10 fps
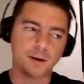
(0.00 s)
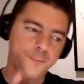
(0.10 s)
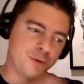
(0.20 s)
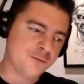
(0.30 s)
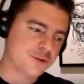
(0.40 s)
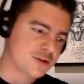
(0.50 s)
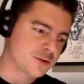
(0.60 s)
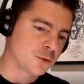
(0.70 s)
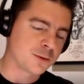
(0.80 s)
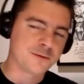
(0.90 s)
A previous
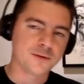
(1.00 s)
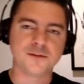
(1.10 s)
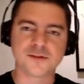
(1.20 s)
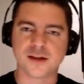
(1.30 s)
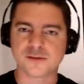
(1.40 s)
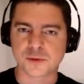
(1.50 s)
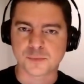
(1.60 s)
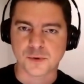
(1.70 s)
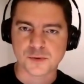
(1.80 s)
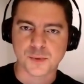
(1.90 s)
tour with Leaves Eyes was
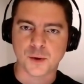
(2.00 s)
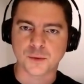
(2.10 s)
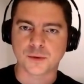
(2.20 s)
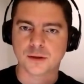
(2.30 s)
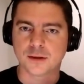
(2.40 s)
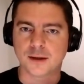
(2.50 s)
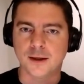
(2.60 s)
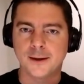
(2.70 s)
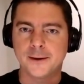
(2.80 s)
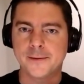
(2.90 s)
postponed.
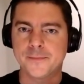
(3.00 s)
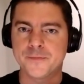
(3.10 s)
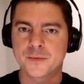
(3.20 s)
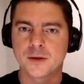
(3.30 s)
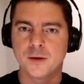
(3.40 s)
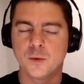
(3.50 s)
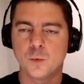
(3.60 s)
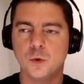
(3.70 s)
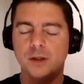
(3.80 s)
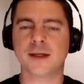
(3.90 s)

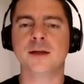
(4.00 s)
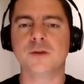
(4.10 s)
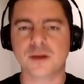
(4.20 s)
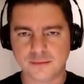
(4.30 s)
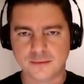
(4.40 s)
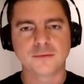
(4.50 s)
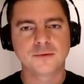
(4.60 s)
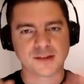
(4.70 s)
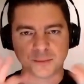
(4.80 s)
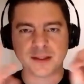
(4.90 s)
What can you?
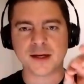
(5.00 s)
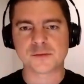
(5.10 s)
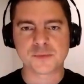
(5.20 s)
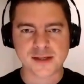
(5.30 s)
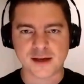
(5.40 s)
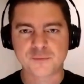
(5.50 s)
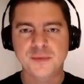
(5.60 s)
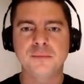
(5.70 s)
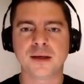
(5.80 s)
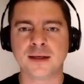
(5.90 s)
Some announcements have
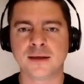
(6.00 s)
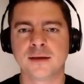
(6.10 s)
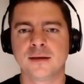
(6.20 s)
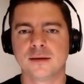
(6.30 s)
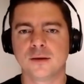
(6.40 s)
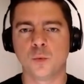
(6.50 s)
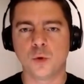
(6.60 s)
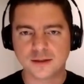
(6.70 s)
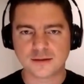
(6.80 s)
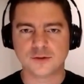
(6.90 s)
been made.
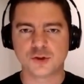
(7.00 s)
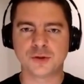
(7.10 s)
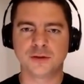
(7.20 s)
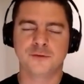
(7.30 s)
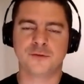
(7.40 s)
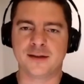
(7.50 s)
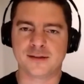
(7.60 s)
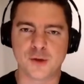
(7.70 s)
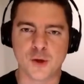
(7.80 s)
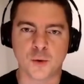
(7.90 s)
What should the
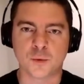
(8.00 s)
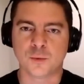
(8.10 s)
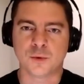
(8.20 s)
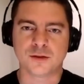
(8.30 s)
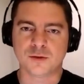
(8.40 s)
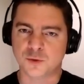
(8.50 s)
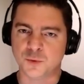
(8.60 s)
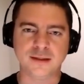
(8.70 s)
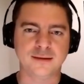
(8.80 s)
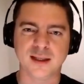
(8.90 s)
fans know? What do
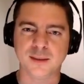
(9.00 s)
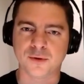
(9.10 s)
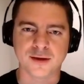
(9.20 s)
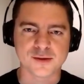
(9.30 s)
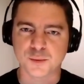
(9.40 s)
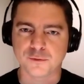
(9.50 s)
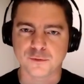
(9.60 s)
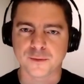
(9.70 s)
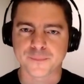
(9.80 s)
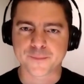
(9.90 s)
we need to keep our eyes open
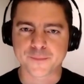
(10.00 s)
for?